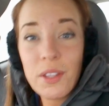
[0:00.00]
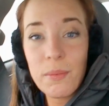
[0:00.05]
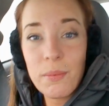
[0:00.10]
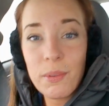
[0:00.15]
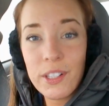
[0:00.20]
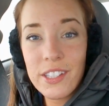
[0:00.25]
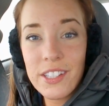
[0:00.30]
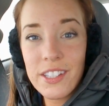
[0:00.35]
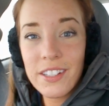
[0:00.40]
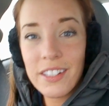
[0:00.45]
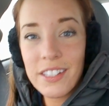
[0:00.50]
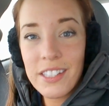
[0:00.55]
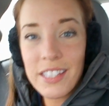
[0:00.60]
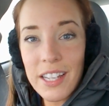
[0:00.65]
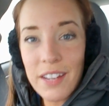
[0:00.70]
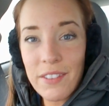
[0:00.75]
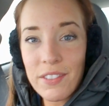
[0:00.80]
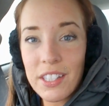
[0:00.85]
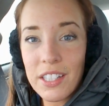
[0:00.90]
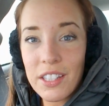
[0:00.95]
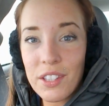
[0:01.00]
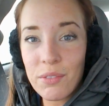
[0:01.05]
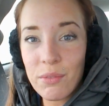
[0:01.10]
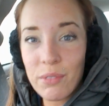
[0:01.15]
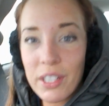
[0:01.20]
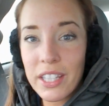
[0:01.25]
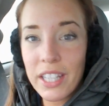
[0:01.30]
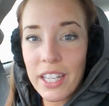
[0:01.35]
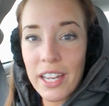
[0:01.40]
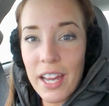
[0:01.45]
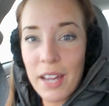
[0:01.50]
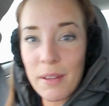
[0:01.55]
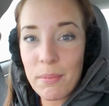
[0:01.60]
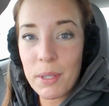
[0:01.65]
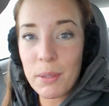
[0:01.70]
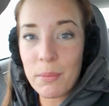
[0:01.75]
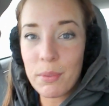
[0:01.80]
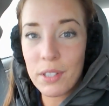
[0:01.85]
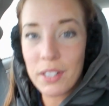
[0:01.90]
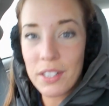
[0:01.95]
the blizzard of seventy-three, they had
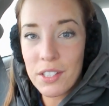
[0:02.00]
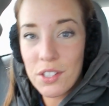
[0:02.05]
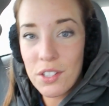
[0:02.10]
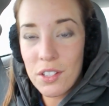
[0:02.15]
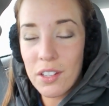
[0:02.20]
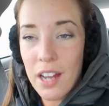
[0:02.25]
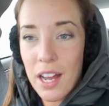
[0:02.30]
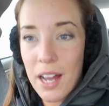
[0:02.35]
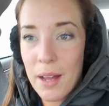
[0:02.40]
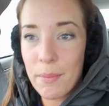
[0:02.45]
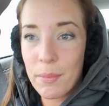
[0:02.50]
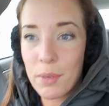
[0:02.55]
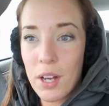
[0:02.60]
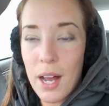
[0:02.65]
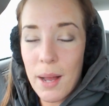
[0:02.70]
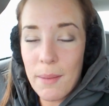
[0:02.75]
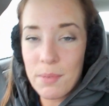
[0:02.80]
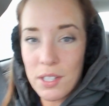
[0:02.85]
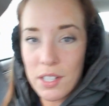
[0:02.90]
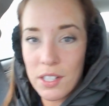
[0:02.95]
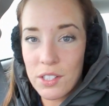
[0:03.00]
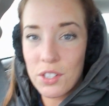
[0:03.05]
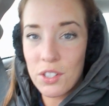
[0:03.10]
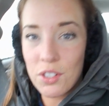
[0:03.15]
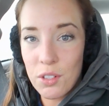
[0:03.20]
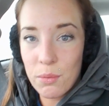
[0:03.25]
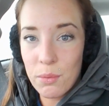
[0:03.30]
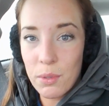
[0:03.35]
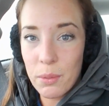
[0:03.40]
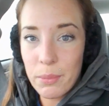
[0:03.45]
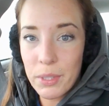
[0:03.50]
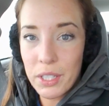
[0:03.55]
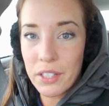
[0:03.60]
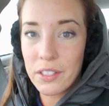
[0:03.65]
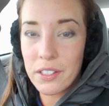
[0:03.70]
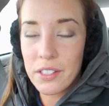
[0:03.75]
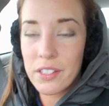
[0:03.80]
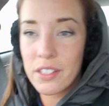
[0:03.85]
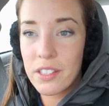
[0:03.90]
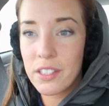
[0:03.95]
people on, um, cops on snowmobiles.
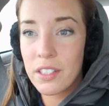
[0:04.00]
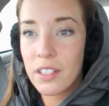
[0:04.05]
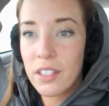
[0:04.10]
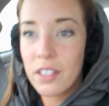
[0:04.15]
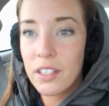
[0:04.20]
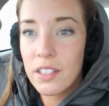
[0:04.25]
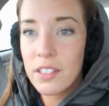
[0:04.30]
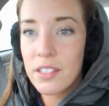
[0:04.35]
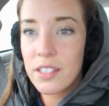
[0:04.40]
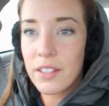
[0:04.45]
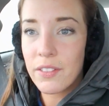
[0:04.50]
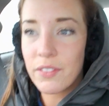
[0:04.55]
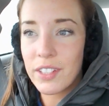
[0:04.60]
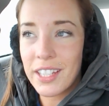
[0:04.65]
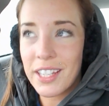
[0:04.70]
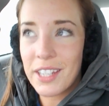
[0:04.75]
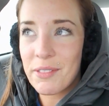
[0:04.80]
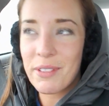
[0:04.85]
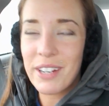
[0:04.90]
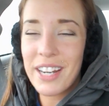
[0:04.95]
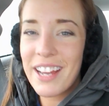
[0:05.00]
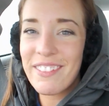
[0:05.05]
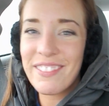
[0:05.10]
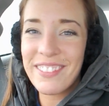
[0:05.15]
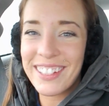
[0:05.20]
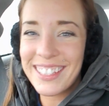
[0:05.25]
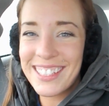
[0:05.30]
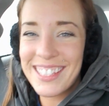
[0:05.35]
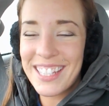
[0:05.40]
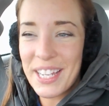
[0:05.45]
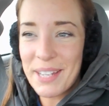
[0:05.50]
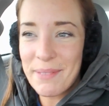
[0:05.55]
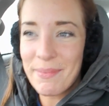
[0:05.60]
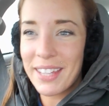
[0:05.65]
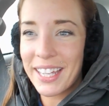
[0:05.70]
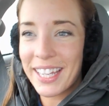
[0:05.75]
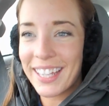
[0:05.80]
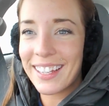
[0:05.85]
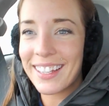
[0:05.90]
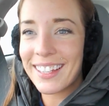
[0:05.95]
seventy-eight. seventy-eight, whatever, same
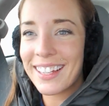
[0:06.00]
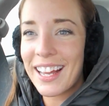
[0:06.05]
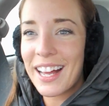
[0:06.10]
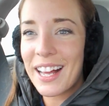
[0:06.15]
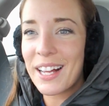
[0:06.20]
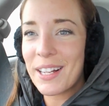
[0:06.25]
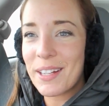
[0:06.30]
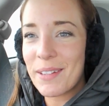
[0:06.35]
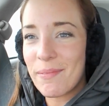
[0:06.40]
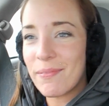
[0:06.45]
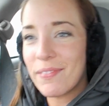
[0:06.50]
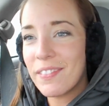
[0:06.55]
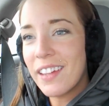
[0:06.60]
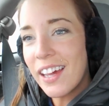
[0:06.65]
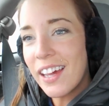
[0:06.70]
thing. Um,